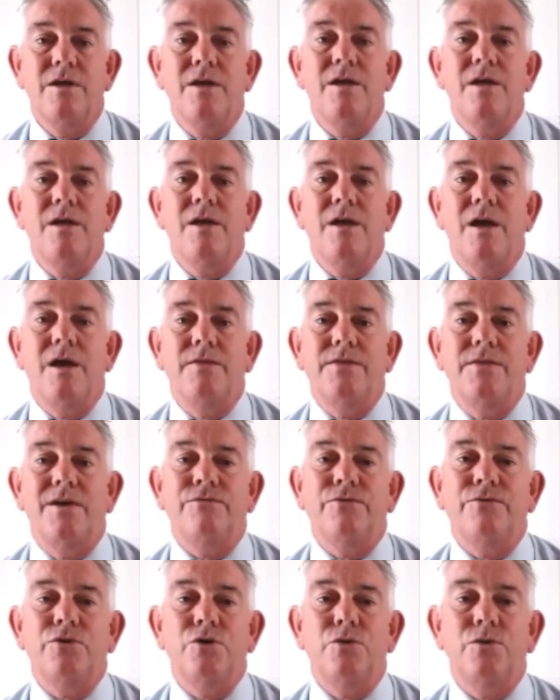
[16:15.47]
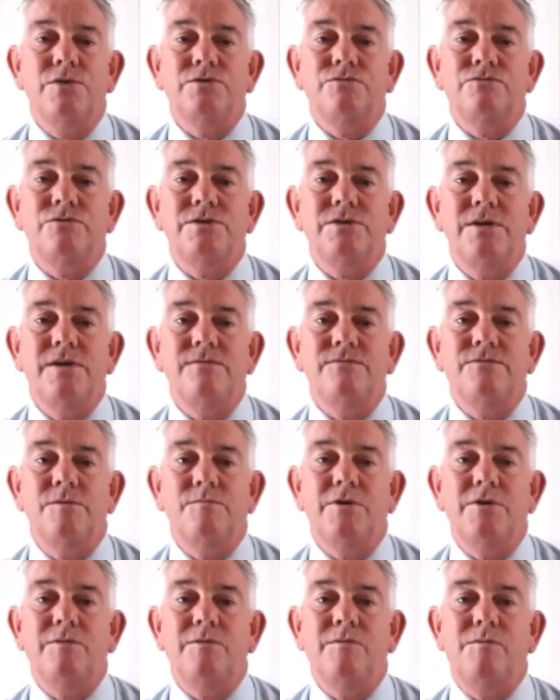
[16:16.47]
The FIU has received a
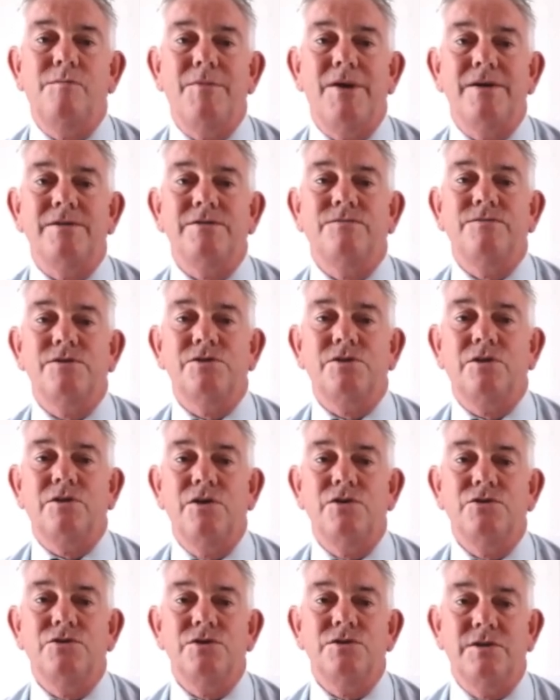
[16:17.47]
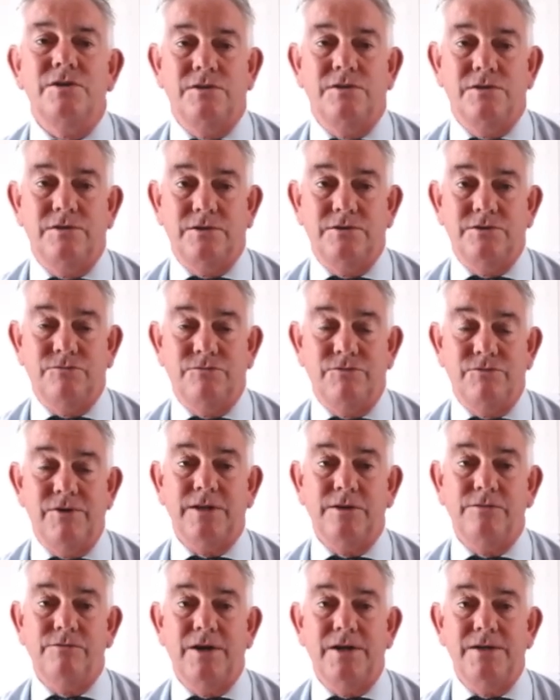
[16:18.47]
minimum amount of disclosures that directly
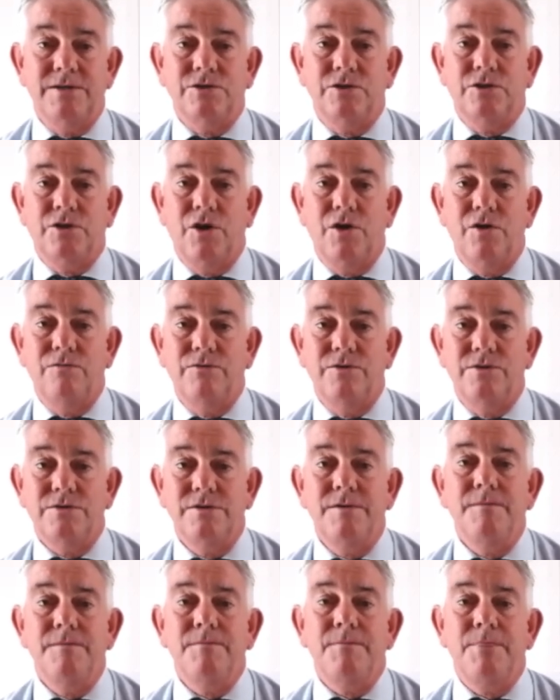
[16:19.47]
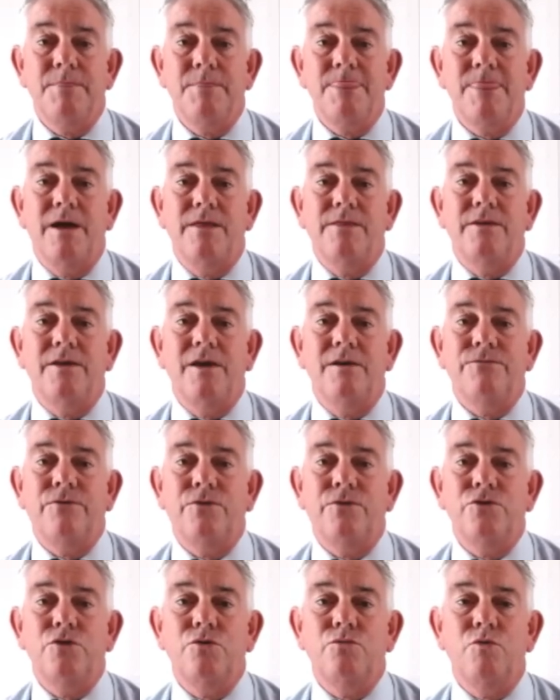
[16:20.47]
relate to COVID, and the
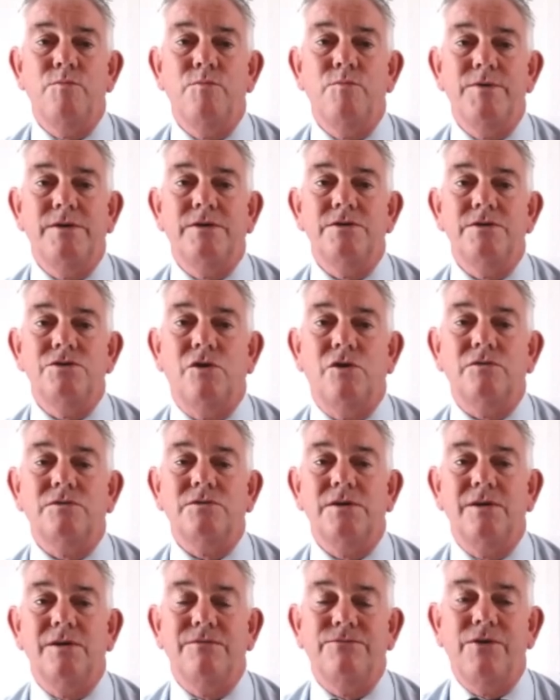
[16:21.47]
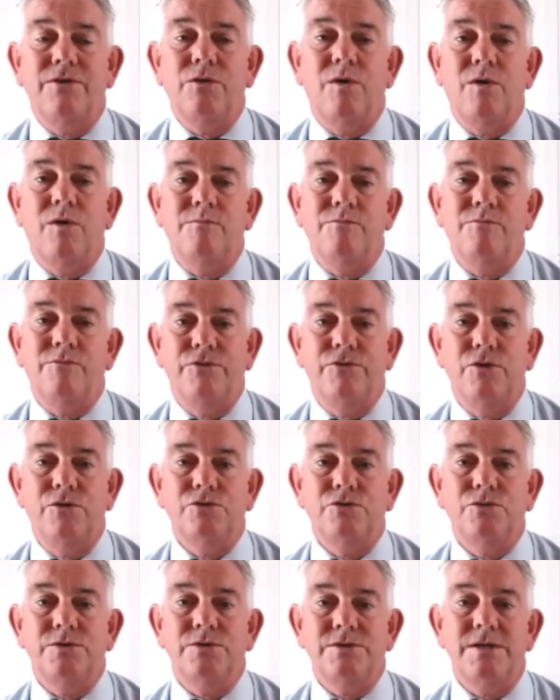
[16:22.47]
FIU will be conducting a follow-up review to
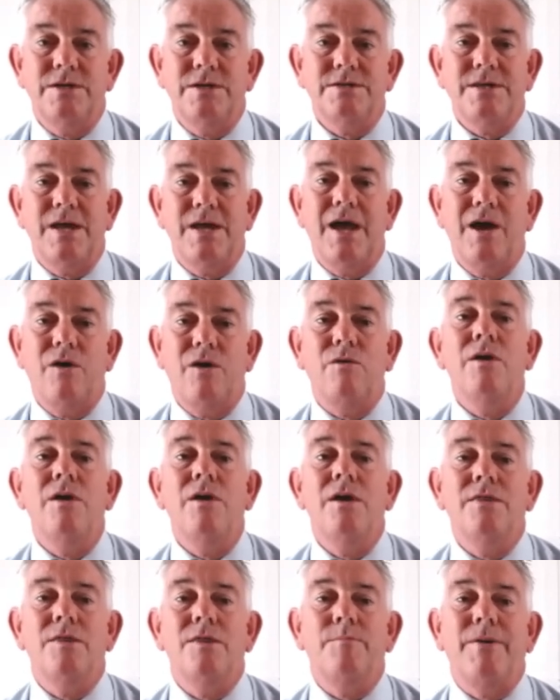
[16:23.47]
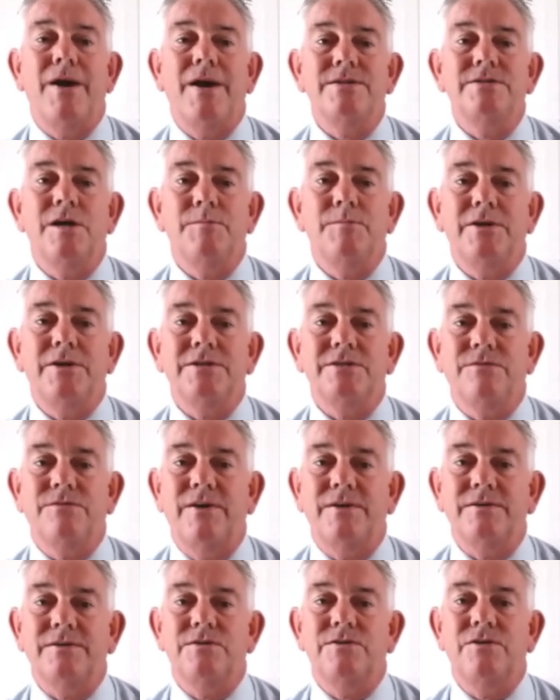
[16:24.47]
assess how the pandemic has
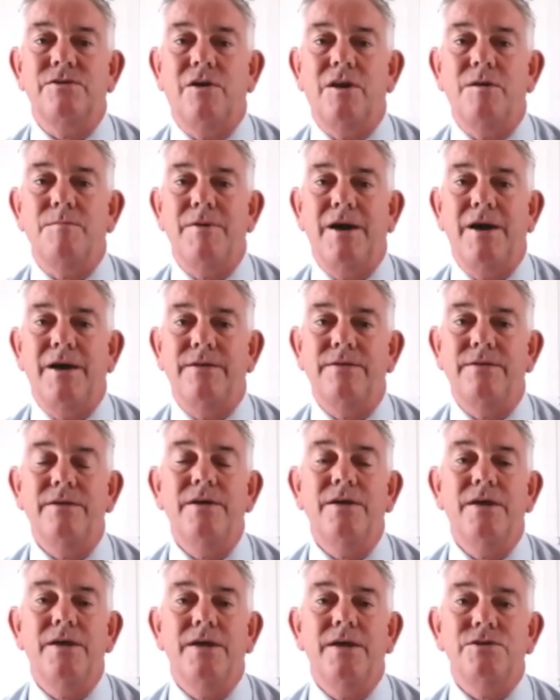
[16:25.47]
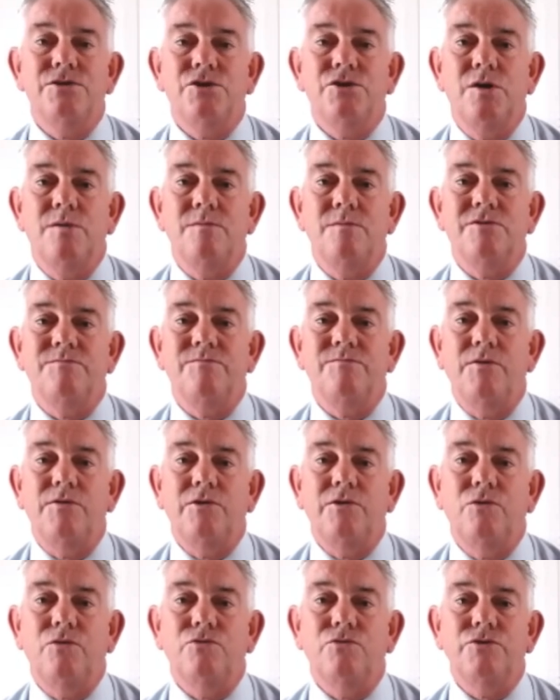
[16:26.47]
affected the Isle of Man in terms of money
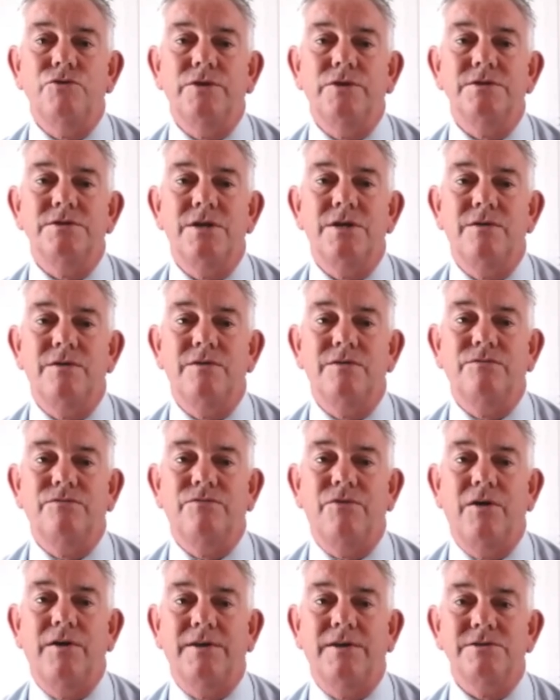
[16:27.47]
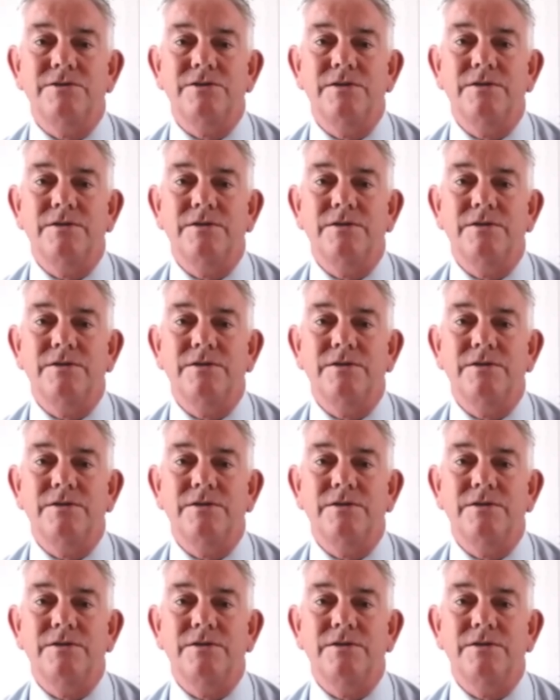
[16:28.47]
laundering and terrorist financing.